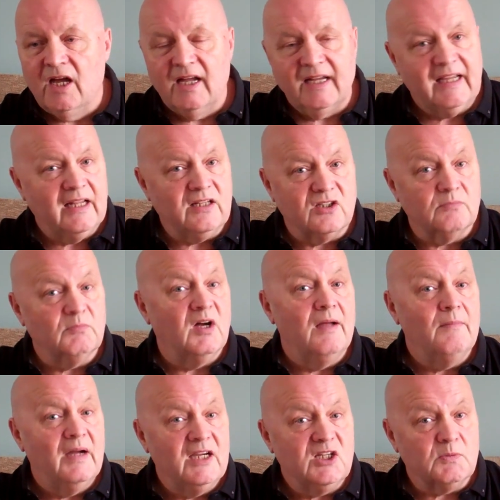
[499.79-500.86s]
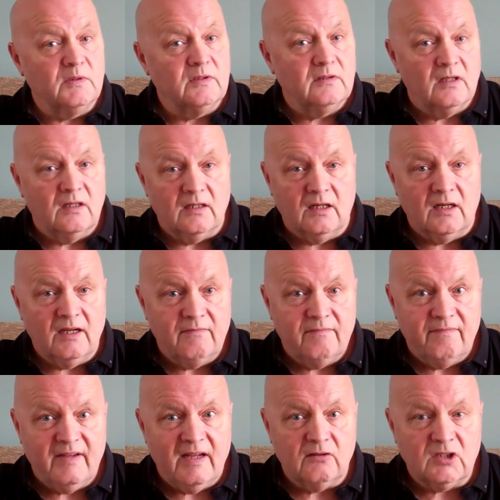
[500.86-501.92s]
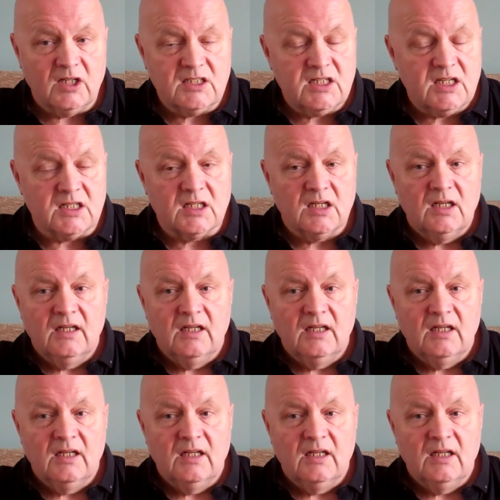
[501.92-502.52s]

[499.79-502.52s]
again, to my amazement, I found I did.